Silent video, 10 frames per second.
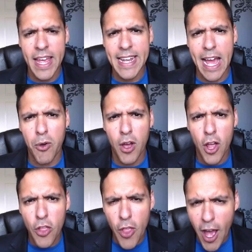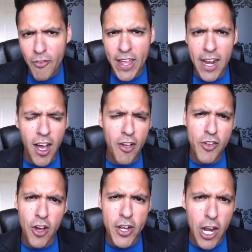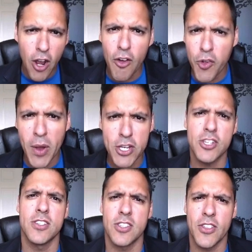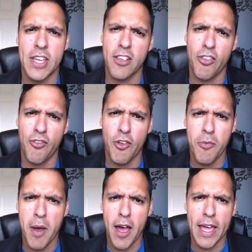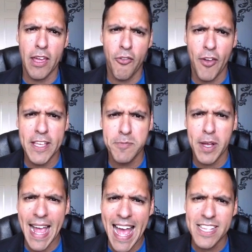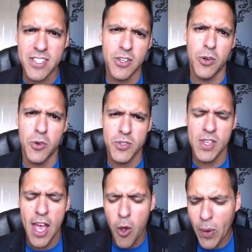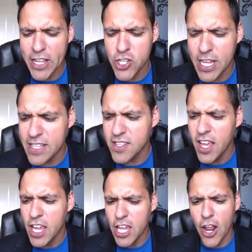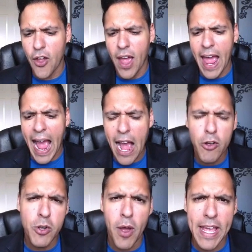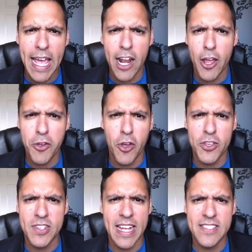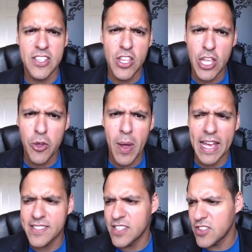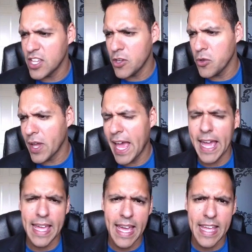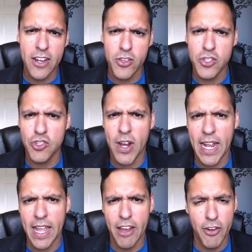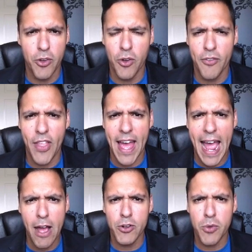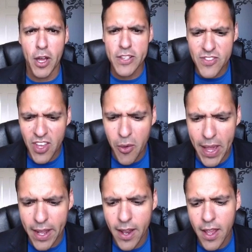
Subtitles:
Now, I've gotten a lot of questions on this through my Facebook ads course, which is, how do I get low-cost ads in the US, in the UK, in Australia, and all of that? How do I do it?